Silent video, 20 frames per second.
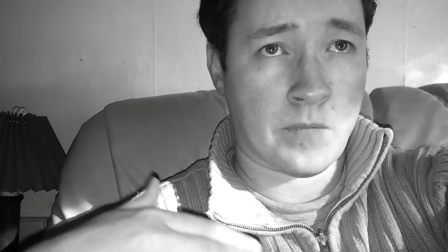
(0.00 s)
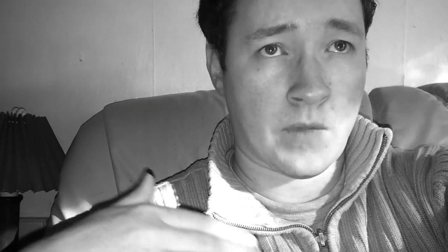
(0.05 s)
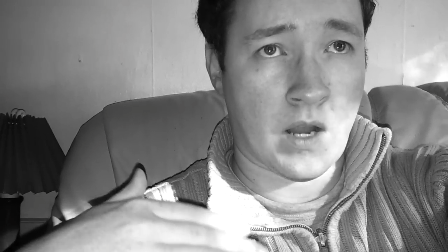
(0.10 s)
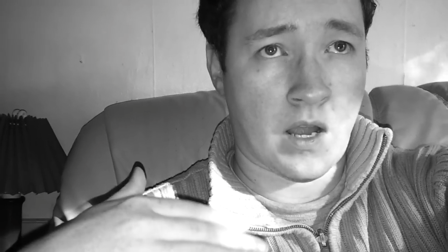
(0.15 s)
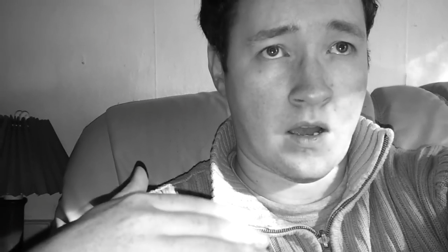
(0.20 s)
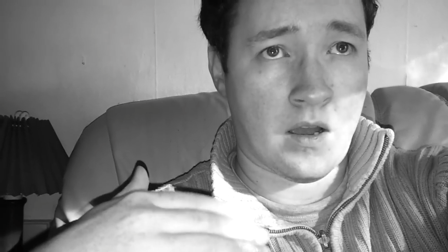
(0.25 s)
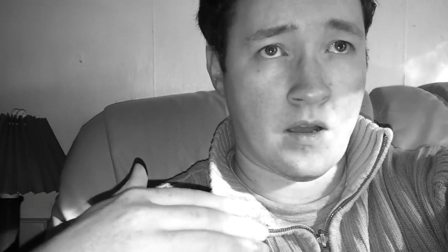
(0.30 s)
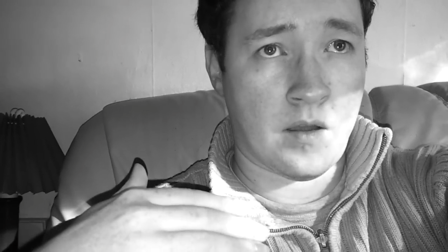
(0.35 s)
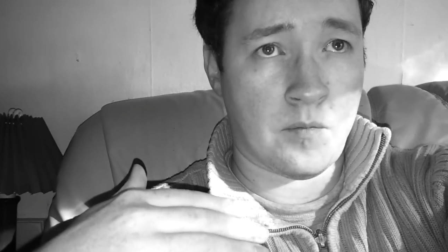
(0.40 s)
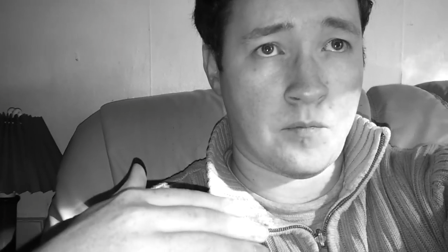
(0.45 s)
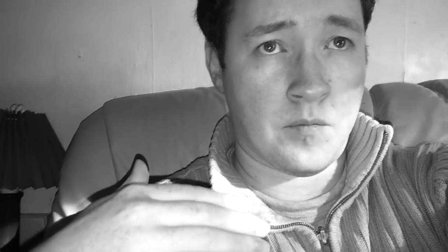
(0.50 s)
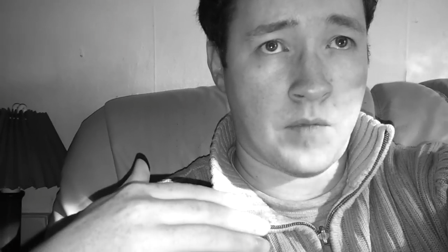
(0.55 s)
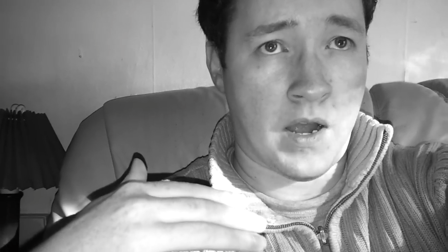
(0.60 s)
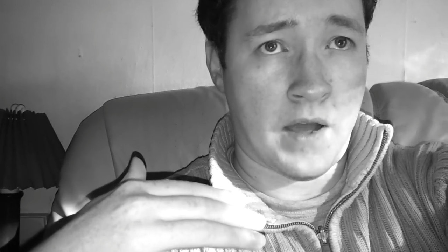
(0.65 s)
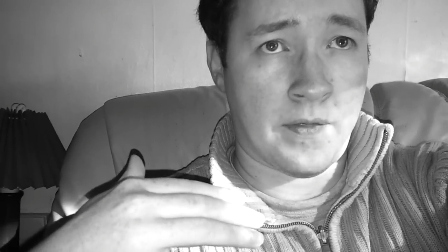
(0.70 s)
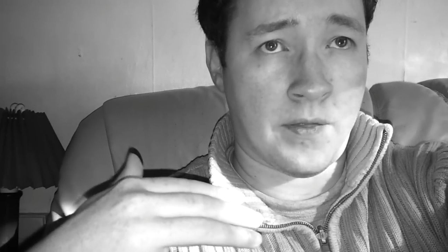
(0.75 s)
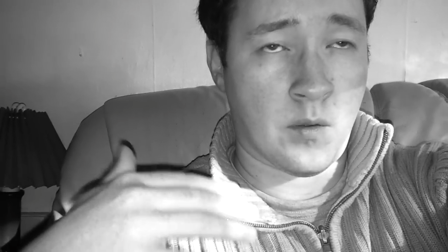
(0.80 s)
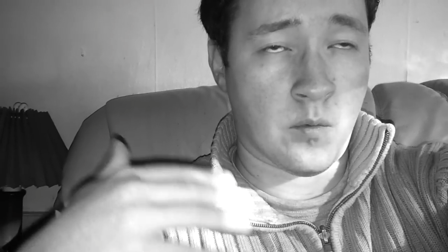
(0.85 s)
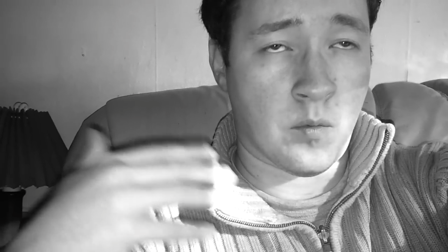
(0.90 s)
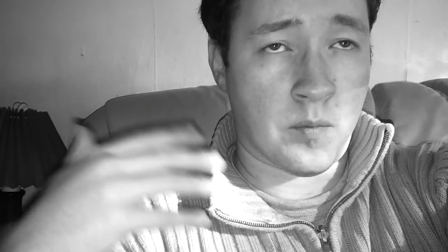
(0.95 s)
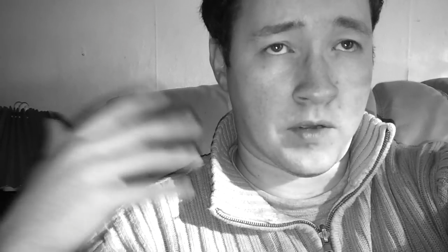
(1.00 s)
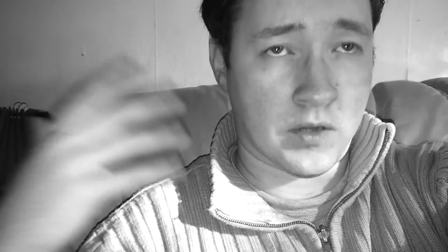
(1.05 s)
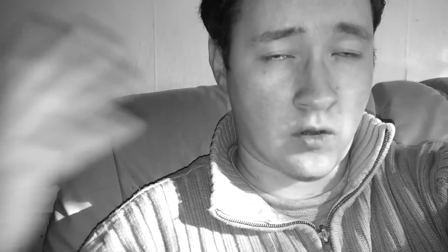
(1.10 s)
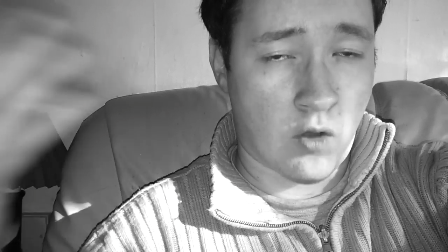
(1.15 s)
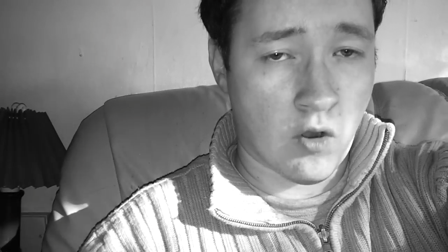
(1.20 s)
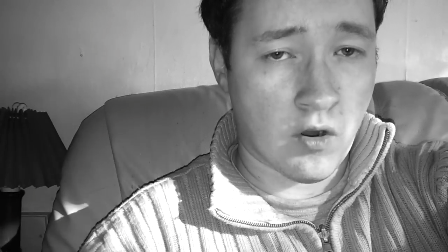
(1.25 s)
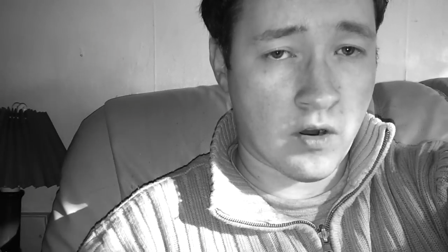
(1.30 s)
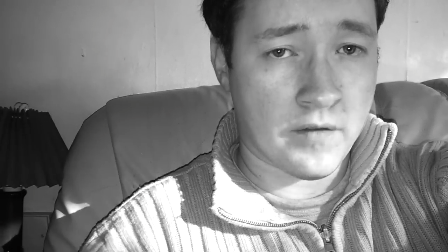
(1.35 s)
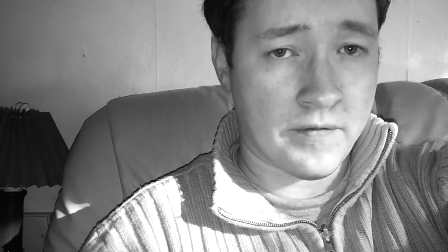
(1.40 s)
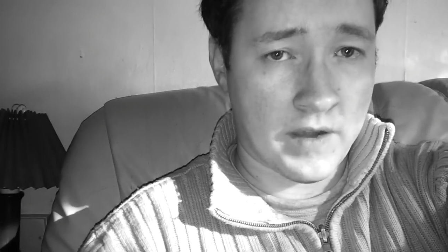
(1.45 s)
um, and there will be
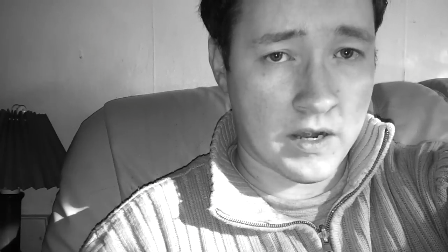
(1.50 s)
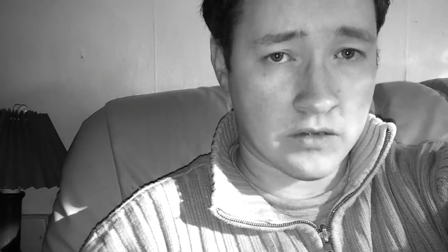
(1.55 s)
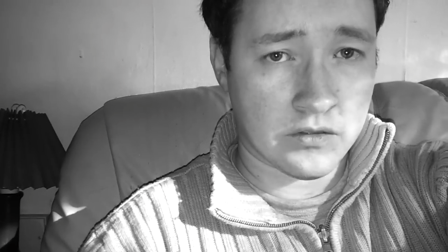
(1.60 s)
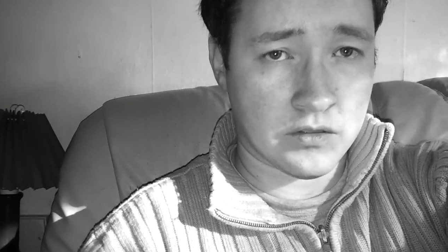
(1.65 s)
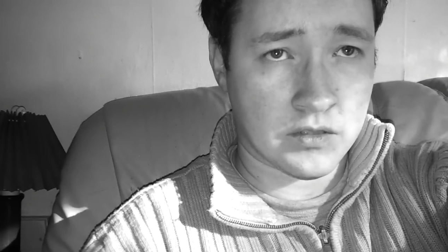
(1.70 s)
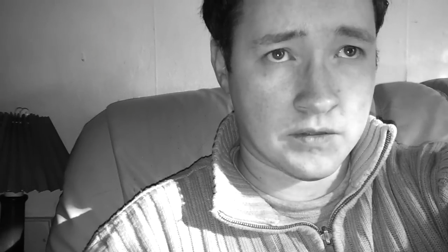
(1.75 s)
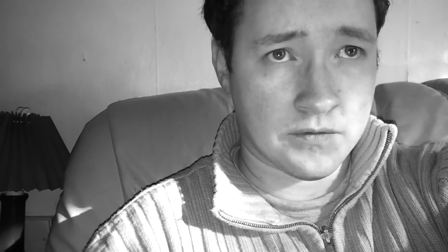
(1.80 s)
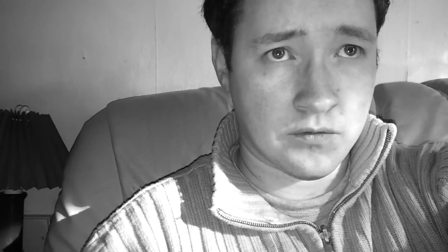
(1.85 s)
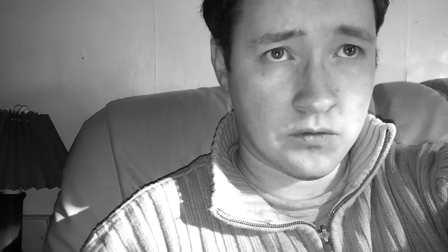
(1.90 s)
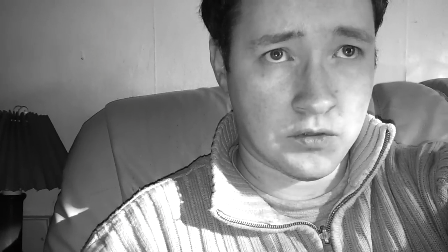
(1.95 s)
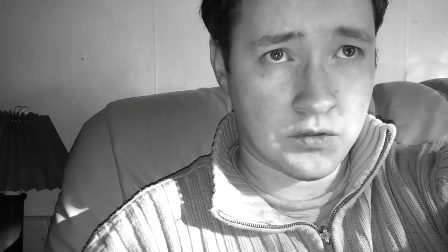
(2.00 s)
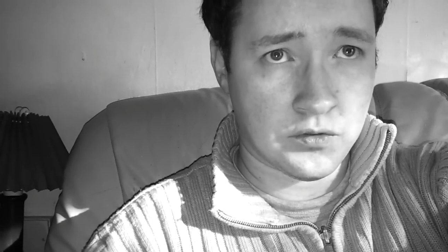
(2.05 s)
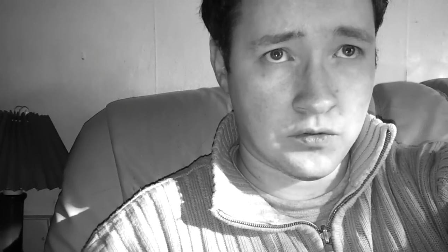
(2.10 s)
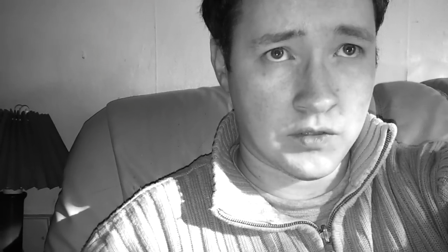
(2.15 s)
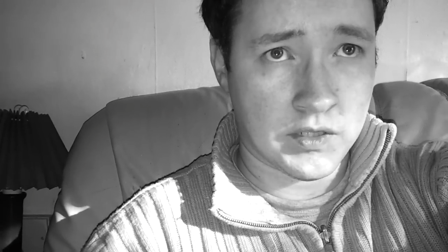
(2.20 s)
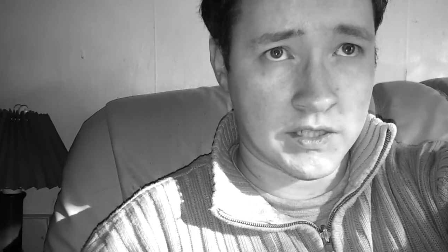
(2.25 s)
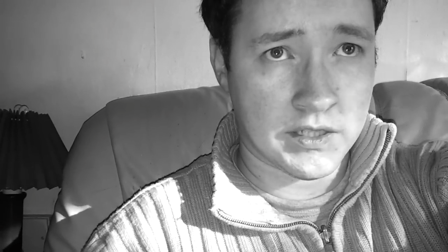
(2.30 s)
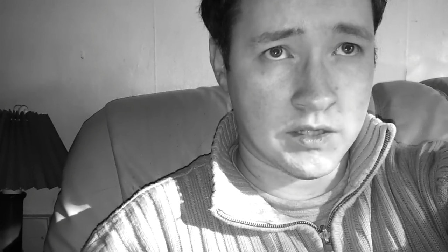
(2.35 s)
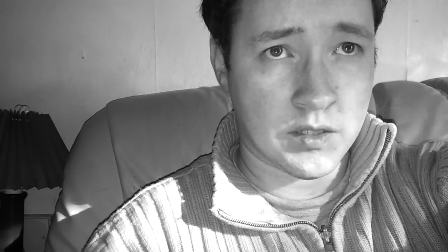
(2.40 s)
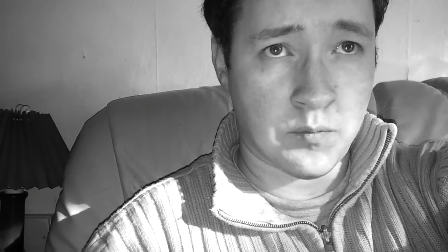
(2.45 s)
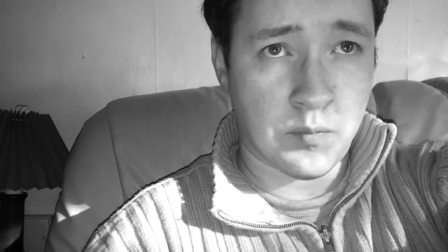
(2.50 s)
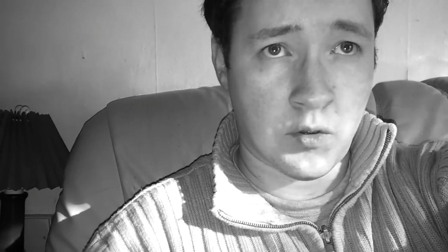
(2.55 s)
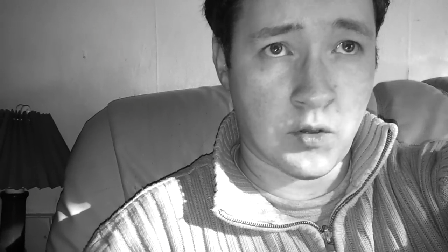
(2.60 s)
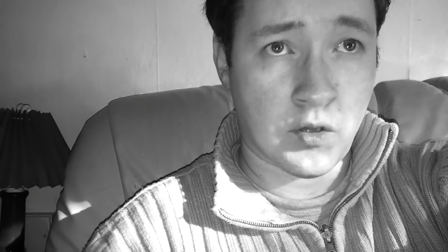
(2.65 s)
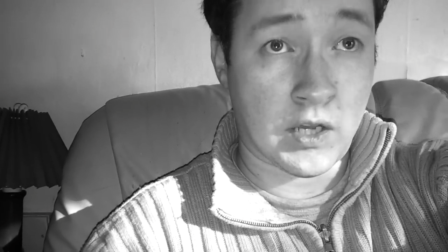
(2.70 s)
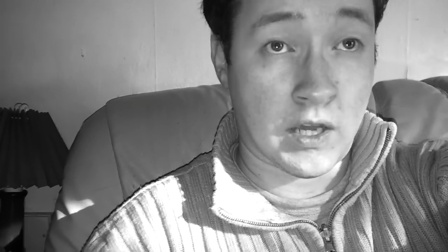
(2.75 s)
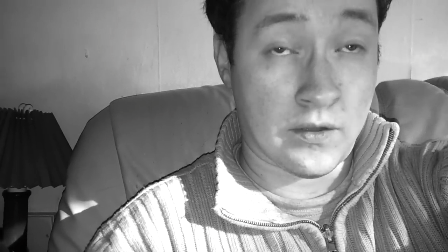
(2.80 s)
longer versions of those stories in the book,